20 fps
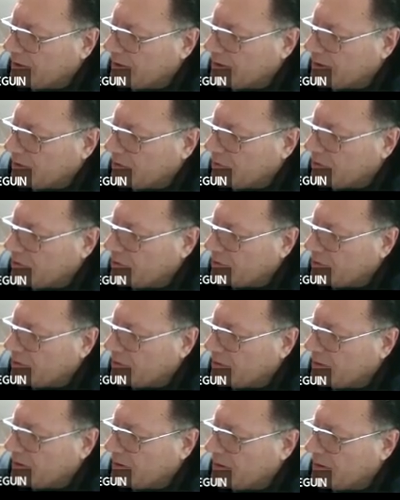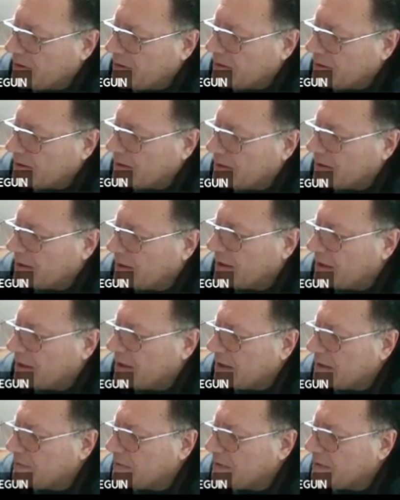write the word, the
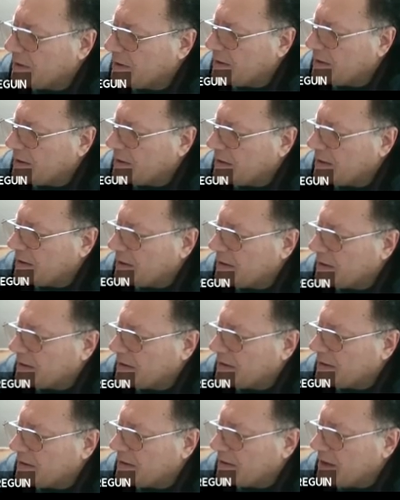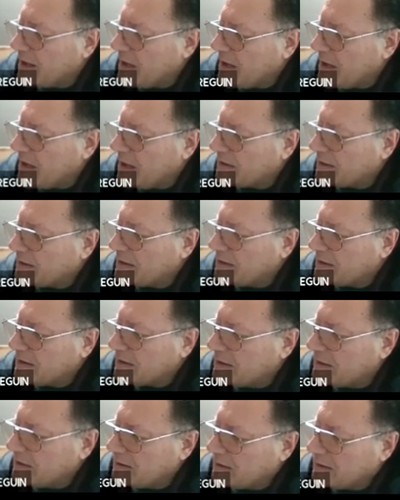claim that,
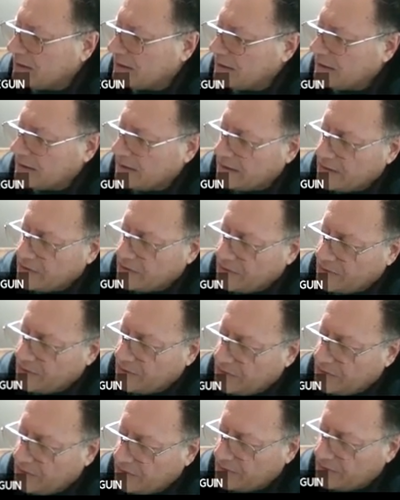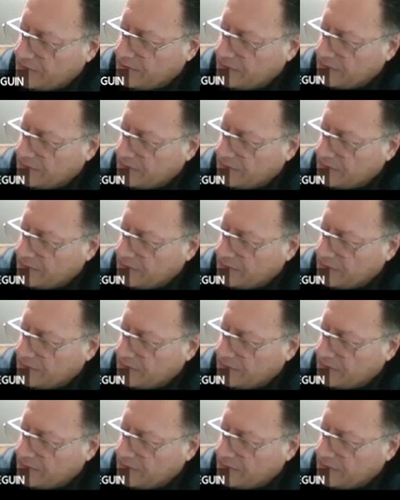and then you